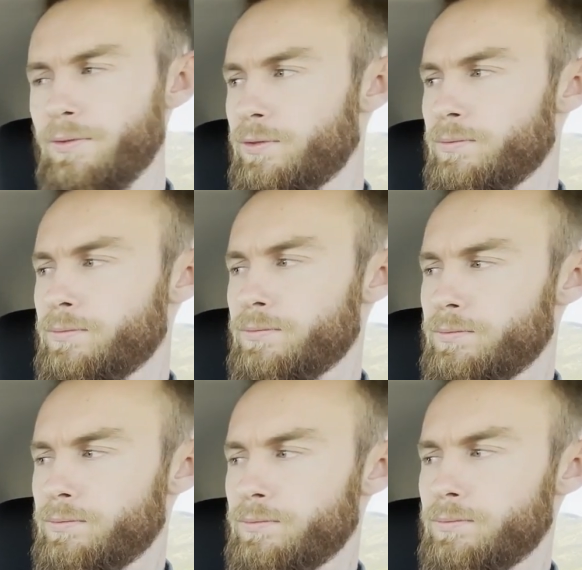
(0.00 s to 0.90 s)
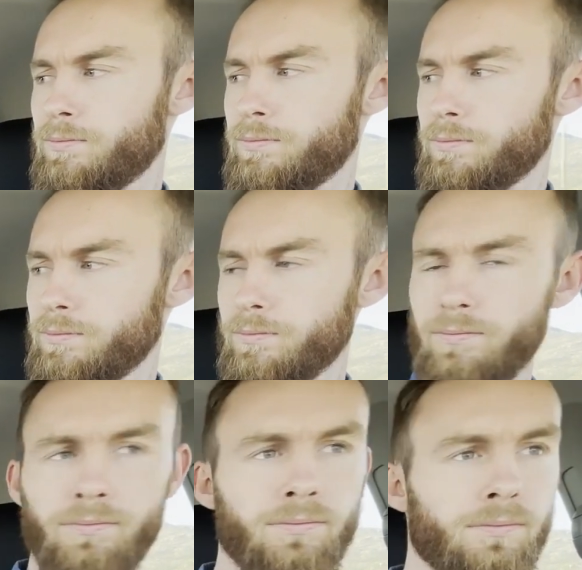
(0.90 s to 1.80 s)

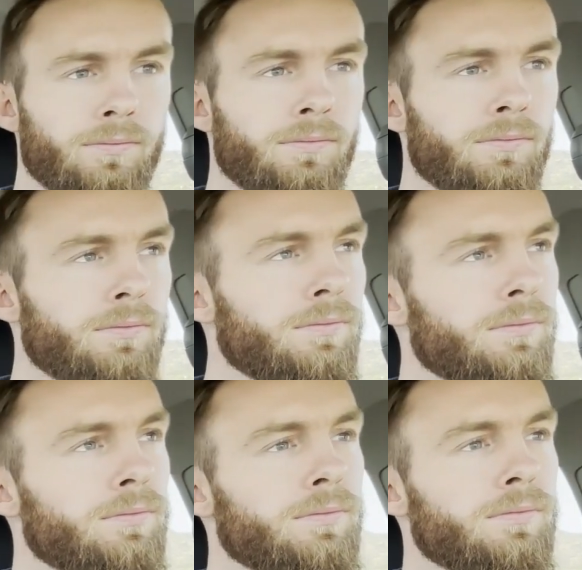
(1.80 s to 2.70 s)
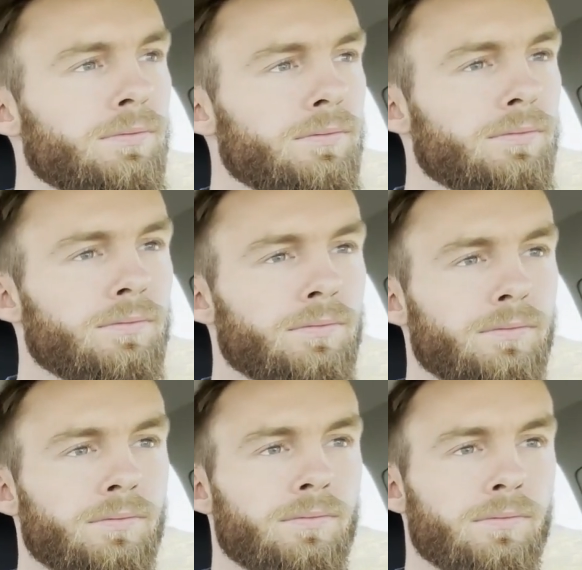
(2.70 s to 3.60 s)

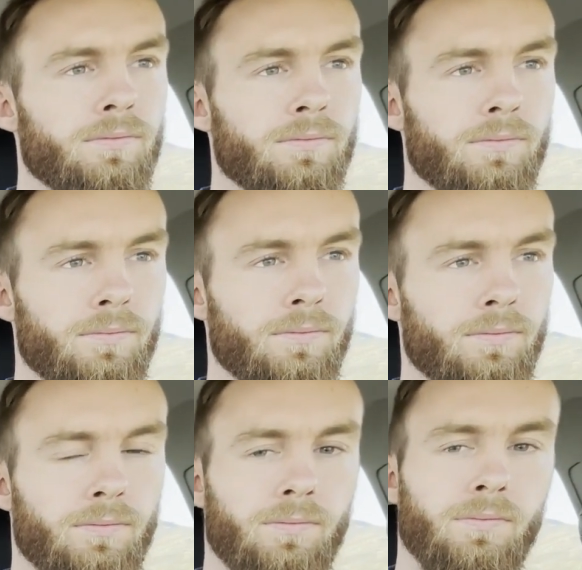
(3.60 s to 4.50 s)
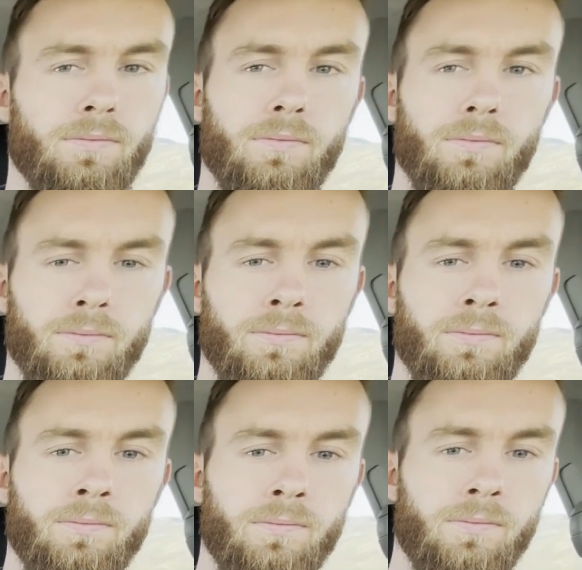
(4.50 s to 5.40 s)

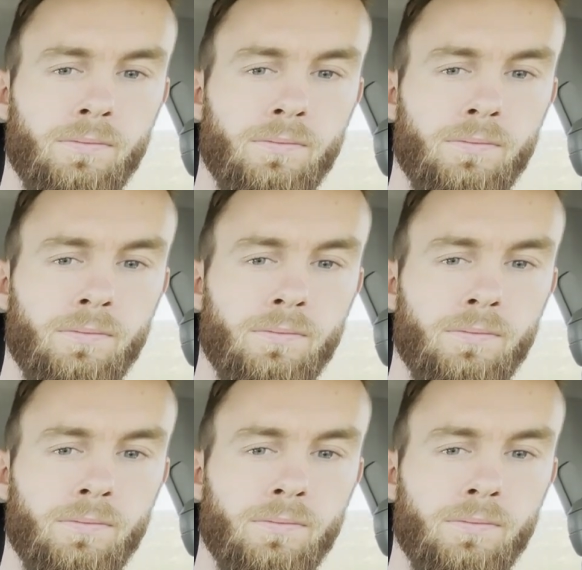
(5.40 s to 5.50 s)
The person shown says nothing.